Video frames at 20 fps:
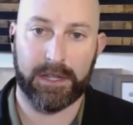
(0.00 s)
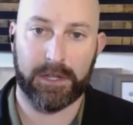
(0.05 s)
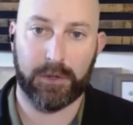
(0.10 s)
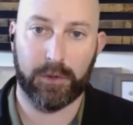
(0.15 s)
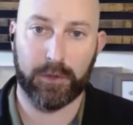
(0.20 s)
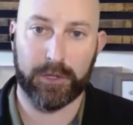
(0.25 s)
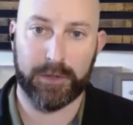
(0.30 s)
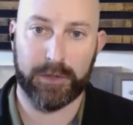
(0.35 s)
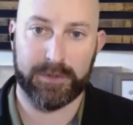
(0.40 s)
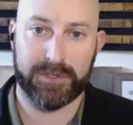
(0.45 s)

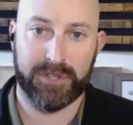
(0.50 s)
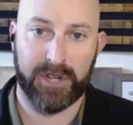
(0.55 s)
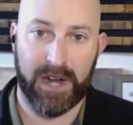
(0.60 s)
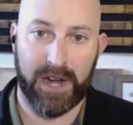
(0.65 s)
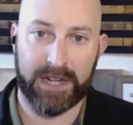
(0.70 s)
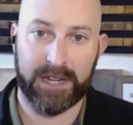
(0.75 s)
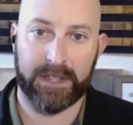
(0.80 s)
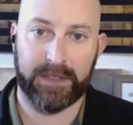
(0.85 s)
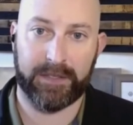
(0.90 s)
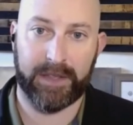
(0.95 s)
including with
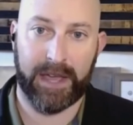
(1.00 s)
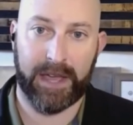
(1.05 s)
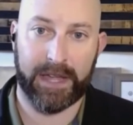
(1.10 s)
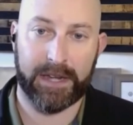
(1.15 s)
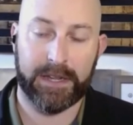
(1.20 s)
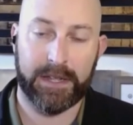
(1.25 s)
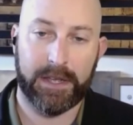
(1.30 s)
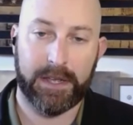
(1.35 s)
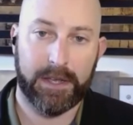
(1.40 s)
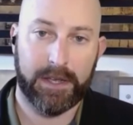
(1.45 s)
China in
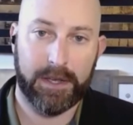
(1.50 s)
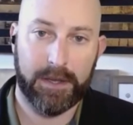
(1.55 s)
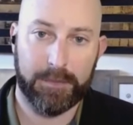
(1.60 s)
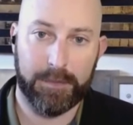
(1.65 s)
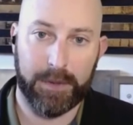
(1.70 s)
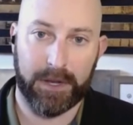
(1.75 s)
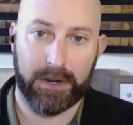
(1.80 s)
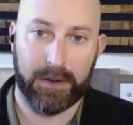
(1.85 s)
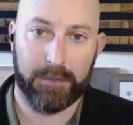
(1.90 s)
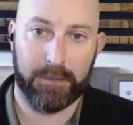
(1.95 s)
that.
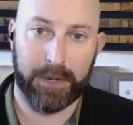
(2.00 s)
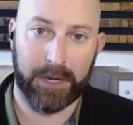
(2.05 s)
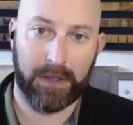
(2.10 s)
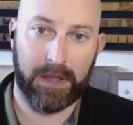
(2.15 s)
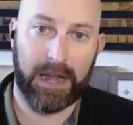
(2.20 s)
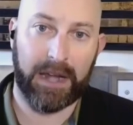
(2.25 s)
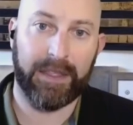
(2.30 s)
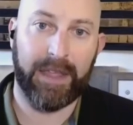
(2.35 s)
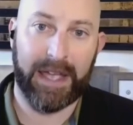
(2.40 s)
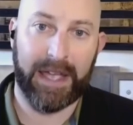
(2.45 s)
But a
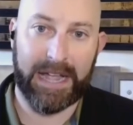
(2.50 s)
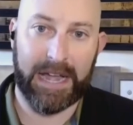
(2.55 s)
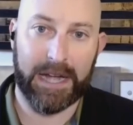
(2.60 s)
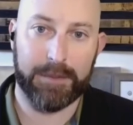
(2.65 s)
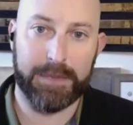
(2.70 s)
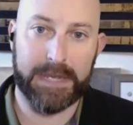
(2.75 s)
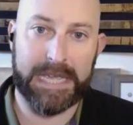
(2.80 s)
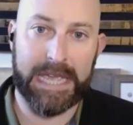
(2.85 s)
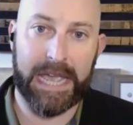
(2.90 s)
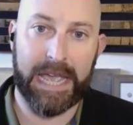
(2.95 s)
lot of that kind
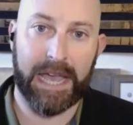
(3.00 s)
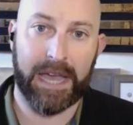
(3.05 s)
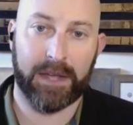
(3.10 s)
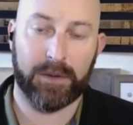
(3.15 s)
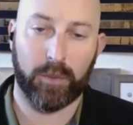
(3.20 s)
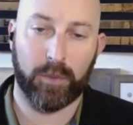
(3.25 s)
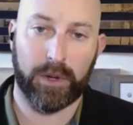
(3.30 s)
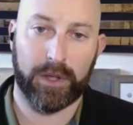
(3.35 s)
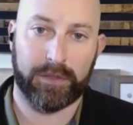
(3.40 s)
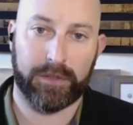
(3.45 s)
of
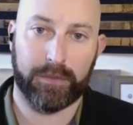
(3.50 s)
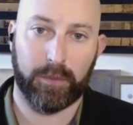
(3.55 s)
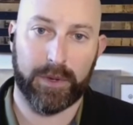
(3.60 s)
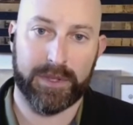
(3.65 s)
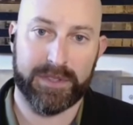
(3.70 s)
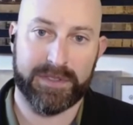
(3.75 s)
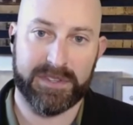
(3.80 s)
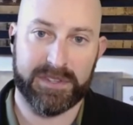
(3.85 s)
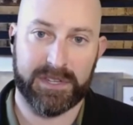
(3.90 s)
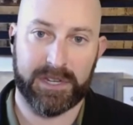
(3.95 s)
began with
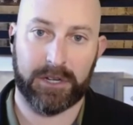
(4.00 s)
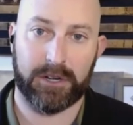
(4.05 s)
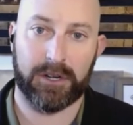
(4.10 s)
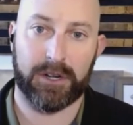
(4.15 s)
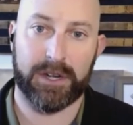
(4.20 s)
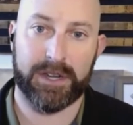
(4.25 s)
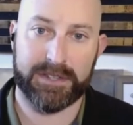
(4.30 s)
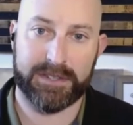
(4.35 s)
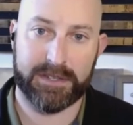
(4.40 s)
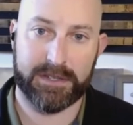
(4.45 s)

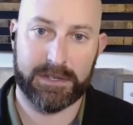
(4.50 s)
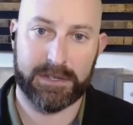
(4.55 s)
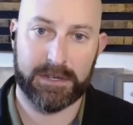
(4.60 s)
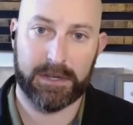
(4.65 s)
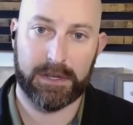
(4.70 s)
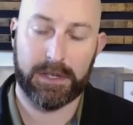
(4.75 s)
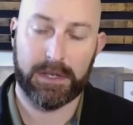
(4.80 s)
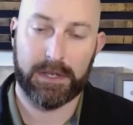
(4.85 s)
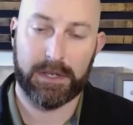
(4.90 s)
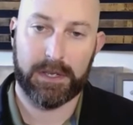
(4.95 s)
Cirrus
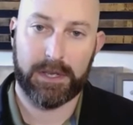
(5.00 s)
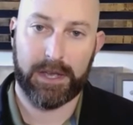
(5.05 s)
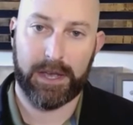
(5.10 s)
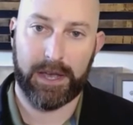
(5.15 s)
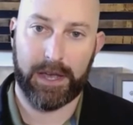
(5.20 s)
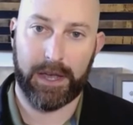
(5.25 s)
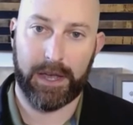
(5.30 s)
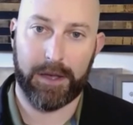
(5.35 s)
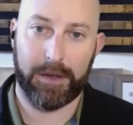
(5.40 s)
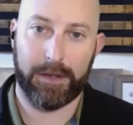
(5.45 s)

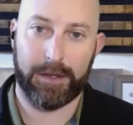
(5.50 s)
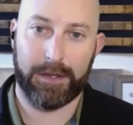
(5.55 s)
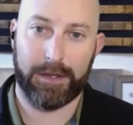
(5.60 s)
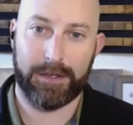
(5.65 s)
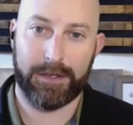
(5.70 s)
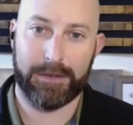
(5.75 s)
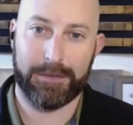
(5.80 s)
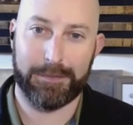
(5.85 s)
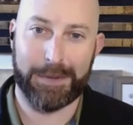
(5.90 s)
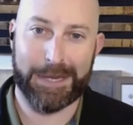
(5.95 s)

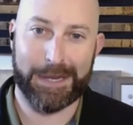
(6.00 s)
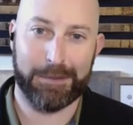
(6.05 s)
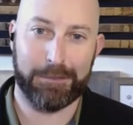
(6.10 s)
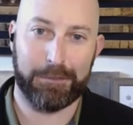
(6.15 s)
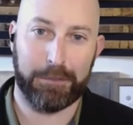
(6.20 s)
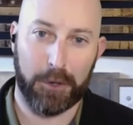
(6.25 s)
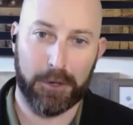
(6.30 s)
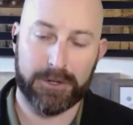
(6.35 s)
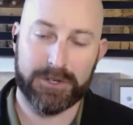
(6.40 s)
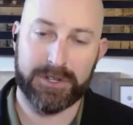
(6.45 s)
being
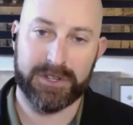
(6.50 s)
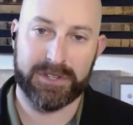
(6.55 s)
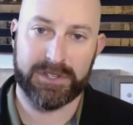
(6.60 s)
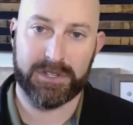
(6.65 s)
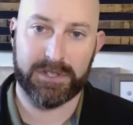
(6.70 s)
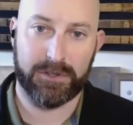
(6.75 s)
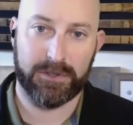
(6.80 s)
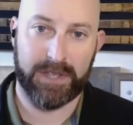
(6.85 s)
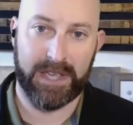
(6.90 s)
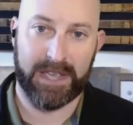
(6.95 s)

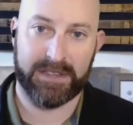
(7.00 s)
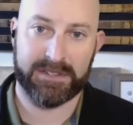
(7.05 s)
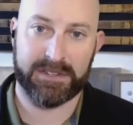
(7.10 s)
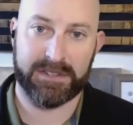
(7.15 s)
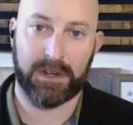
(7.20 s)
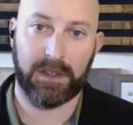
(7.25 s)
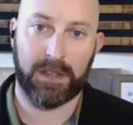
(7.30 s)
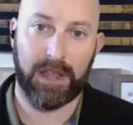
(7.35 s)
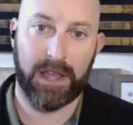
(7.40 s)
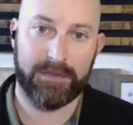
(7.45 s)
purchased in
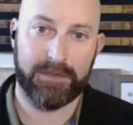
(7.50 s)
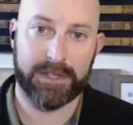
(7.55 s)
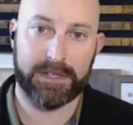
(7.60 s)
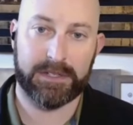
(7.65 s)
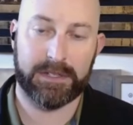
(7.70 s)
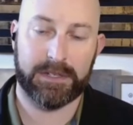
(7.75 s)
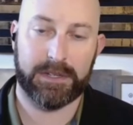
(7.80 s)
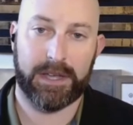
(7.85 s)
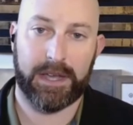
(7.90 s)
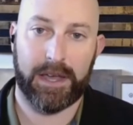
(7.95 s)

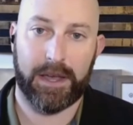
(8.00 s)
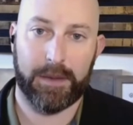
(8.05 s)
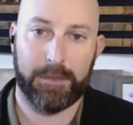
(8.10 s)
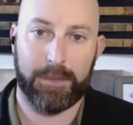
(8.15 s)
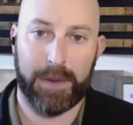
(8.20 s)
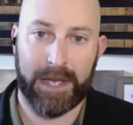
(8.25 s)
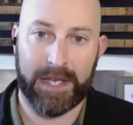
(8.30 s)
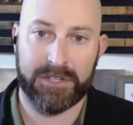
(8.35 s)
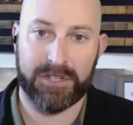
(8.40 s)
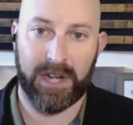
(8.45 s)
2011
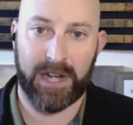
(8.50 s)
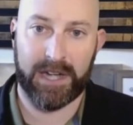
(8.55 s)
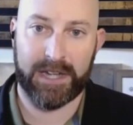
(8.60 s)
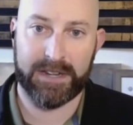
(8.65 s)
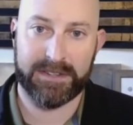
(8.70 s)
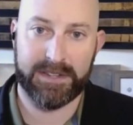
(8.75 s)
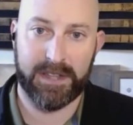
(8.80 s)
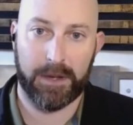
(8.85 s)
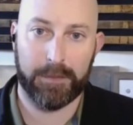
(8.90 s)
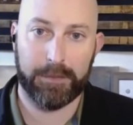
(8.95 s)
by a
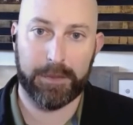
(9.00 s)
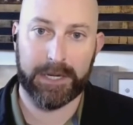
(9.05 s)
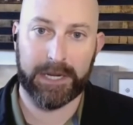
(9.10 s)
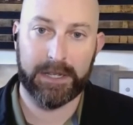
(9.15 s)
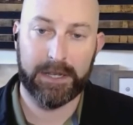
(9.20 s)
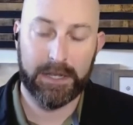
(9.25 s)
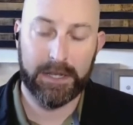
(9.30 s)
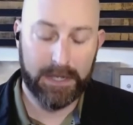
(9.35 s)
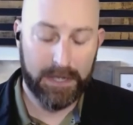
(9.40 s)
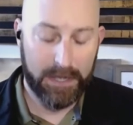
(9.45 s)
Chinese
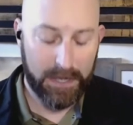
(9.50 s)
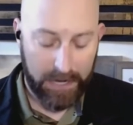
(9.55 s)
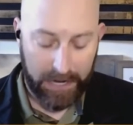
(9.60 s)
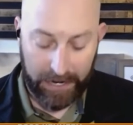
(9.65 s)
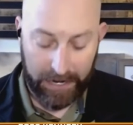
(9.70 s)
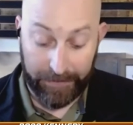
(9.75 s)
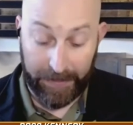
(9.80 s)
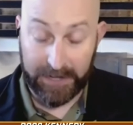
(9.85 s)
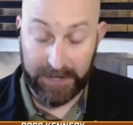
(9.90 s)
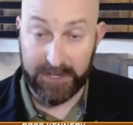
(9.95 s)
company.
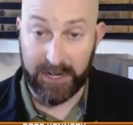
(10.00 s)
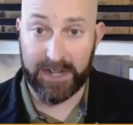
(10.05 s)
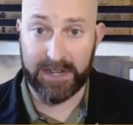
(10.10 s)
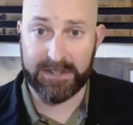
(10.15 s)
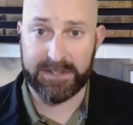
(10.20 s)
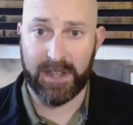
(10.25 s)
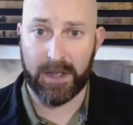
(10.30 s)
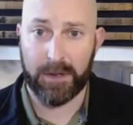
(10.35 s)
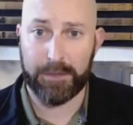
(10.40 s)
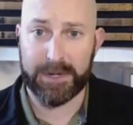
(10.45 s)
And that
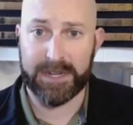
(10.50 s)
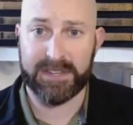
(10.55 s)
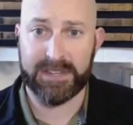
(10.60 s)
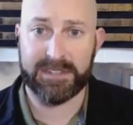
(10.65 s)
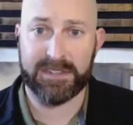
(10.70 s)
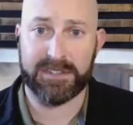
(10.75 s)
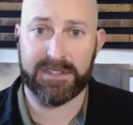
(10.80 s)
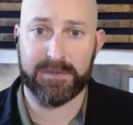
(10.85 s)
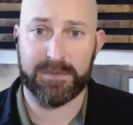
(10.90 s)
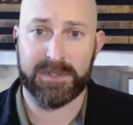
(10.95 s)
Chinese company
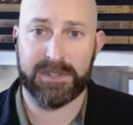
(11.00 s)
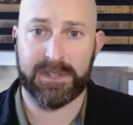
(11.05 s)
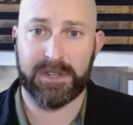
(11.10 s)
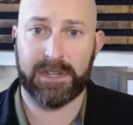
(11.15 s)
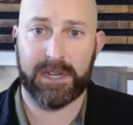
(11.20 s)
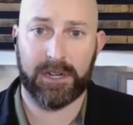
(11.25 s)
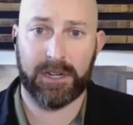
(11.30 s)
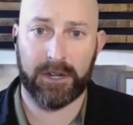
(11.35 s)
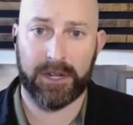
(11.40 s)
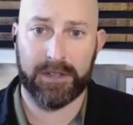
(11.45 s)
is a
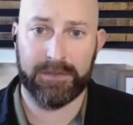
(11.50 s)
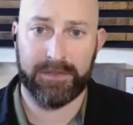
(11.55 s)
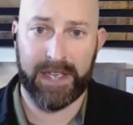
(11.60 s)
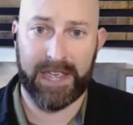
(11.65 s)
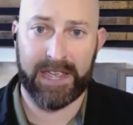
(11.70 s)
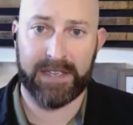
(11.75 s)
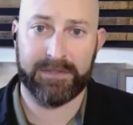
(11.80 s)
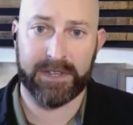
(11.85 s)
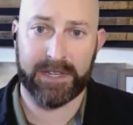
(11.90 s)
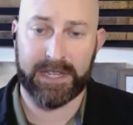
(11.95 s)
subsidiary of
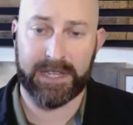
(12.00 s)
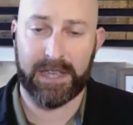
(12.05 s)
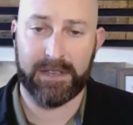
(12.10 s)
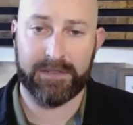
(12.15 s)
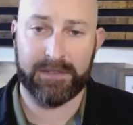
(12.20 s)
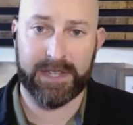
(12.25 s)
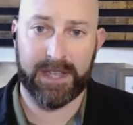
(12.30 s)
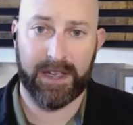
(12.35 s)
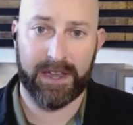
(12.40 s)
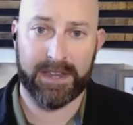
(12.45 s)
AVIC,
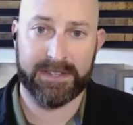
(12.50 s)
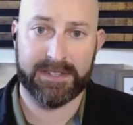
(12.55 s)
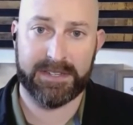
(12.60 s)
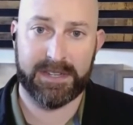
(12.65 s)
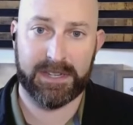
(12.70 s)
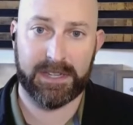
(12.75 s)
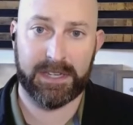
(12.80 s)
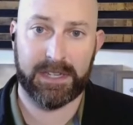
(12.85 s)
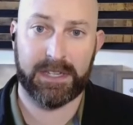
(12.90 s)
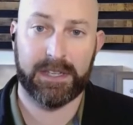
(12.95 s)

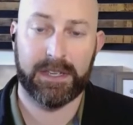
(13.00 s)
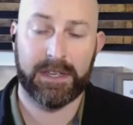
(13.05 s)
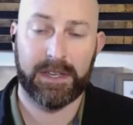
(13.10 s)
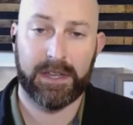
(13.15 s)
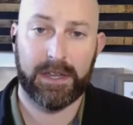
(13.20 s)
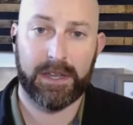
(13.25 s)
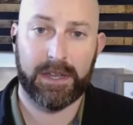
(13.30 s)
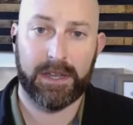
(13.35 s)
AVIC,